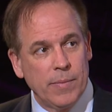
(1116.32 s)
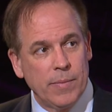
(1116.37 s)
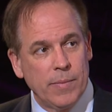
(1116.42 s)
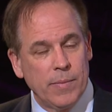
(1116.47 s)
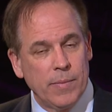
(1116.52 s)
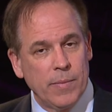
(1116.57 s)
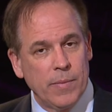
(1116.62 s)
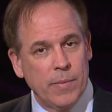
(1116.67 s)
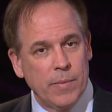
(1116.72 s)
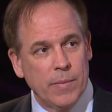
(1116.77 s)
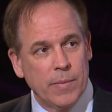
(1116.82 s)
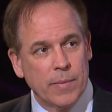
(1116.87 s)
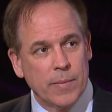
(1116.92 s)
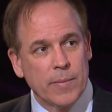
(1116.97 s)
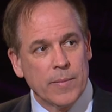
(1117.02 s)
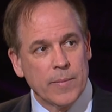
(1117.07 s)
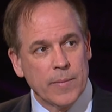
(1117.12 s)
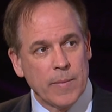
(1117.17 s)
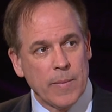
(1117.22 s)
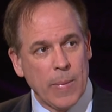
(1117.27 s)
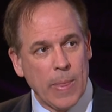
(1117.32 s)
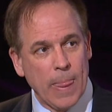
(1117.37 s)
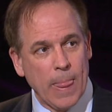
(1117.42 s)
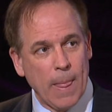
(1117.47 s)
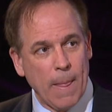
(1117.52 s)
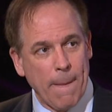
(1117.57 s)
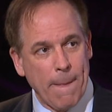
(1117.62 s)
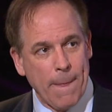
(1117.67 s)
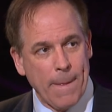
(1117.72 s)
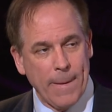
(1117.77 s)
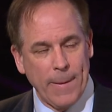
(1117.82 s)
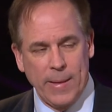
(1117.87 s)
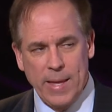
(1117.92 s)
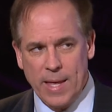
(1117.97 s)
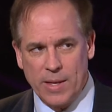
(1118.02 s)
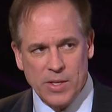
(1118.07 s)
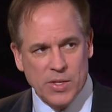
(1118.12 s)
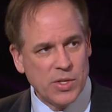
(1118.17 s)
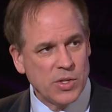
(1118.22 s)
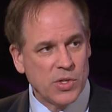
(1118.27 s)
Yeah, this is very recent.
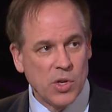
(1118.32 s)
Yeah, this